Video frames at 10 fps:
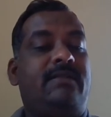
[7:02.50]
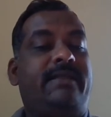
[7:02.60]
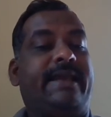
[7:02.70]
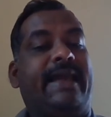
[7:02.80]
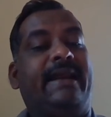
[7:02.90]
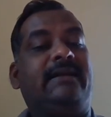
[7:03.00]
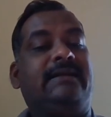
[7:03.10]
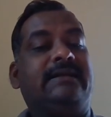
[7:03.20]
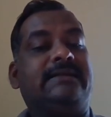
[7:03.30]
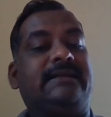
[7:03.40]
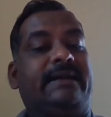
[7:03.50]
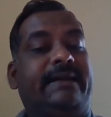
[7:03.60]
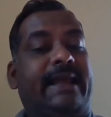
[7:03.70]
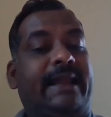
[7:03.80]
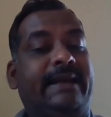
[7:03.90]
The characters
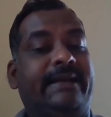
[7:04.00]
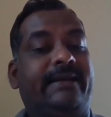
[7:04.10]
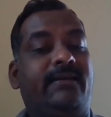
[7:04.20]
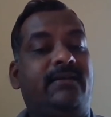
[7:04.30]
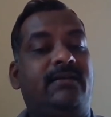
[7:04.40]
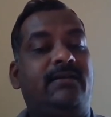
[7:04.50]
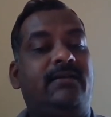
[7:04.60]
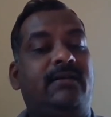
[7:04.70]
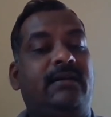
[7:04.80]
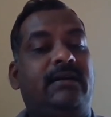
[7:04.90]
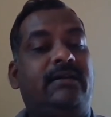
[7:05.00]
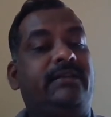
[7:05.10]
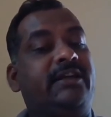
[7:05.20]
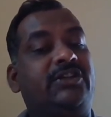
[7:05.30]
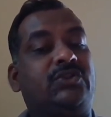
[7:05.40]
narrated
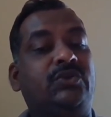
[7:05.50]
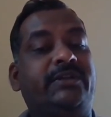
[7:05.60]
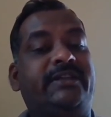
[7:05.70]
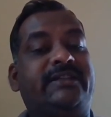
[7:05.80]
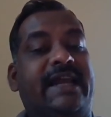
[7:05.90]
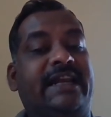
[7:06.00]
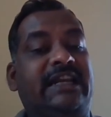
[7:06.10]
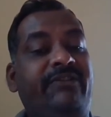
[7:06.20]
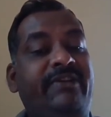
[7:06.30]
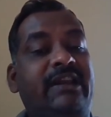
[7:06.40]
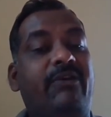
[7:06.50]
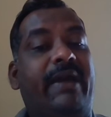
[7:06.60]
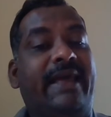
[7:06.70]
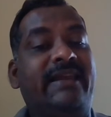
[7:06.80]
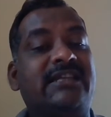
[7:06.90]
their stories and reveal
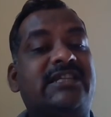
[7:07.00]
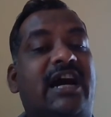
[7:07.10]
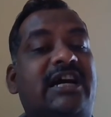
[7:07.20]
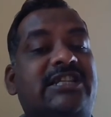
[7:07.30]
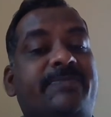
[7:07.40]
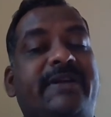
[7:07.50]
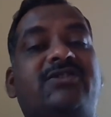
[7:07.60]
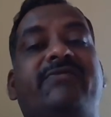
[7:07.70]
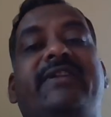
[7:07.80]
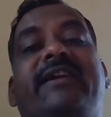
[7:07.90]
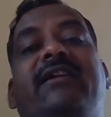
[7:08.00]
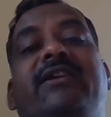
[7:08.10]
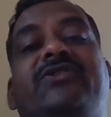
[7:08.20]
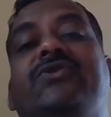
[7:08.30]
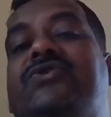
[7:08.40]
various aspects of the
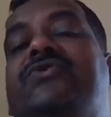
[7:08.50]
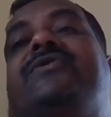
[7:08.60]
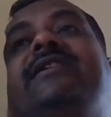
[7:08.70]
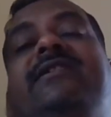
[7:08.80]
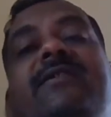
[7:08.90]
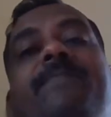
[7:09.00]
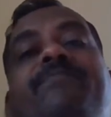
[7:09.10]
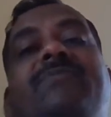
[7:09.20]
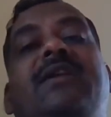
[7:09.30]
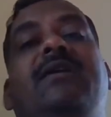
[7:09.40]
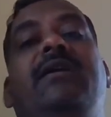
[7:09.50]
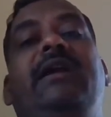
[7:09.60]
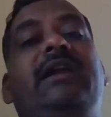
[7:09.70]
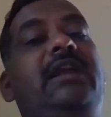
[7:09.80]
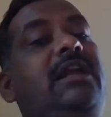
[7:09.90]
English society.
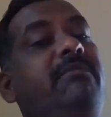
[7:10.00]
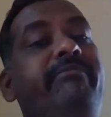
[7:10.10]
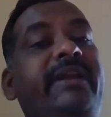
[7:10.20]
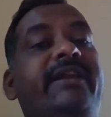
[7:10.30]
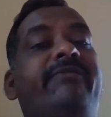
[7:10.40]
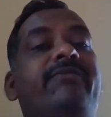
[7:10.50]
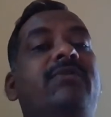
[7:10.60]
In brief,